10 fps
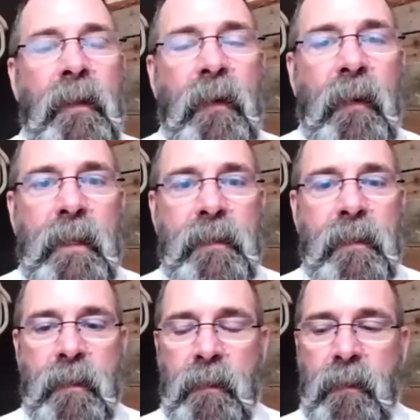there there is.
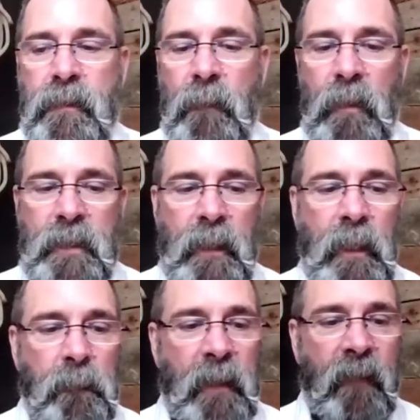There's there's almost a
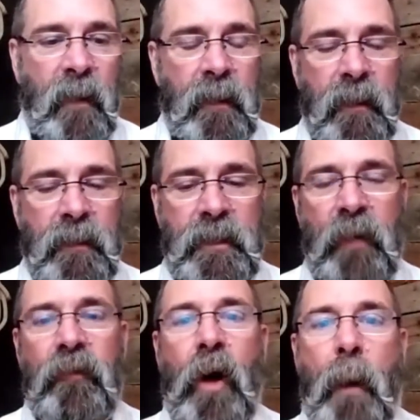little bit of a, a
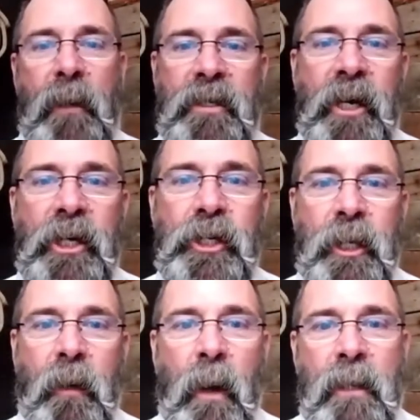self
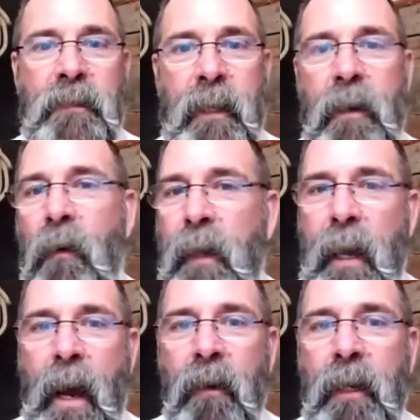competition in a way. It's like,
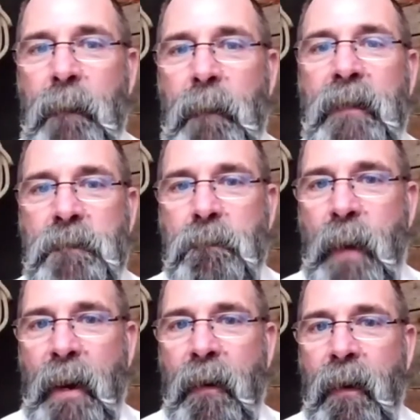okay, how can I make this
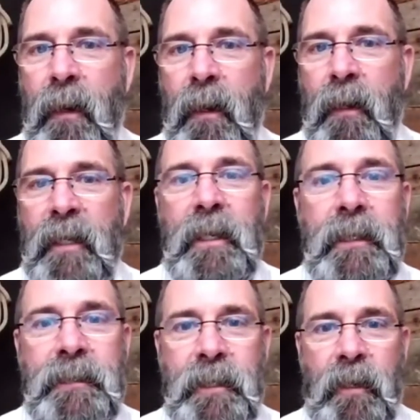better,
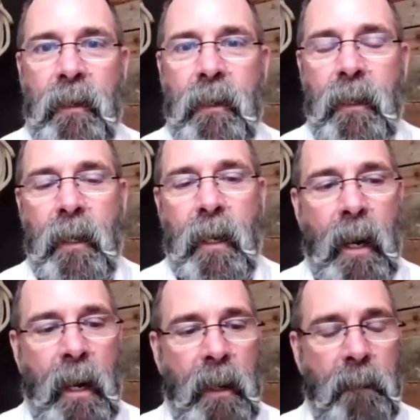easier?
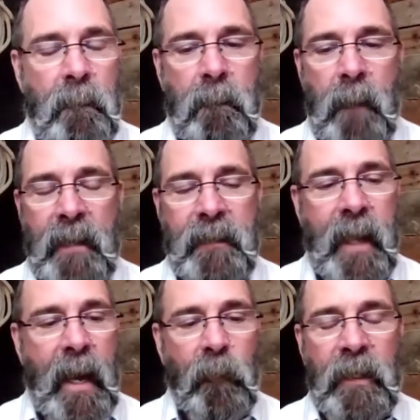Uh, my
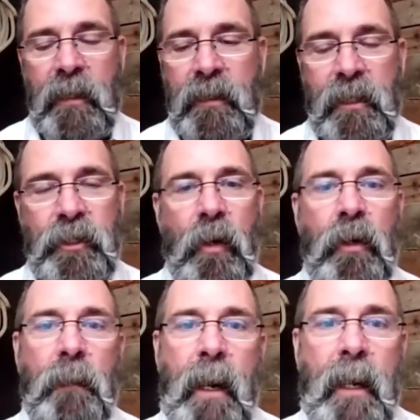dad, we used to
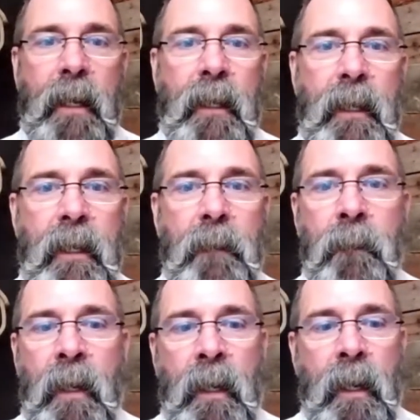joke about
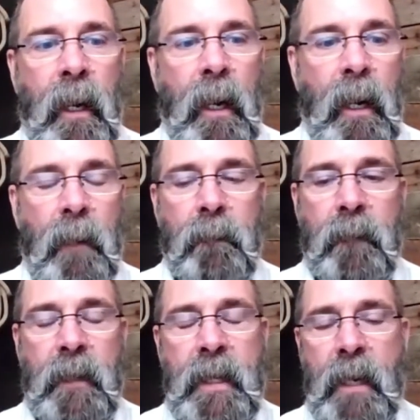him
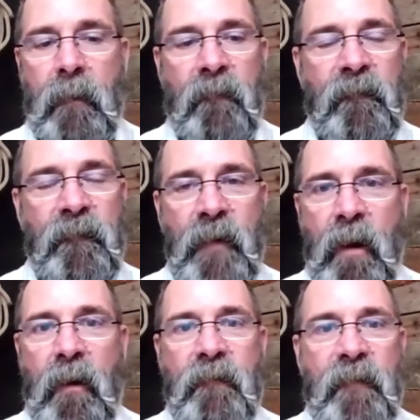um, he had a
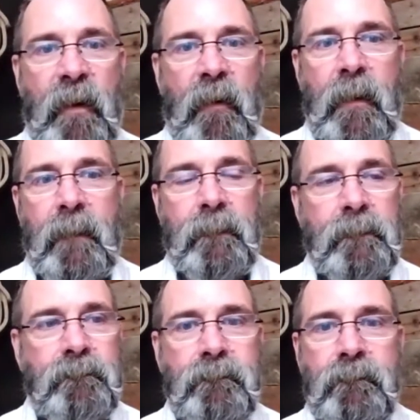very, very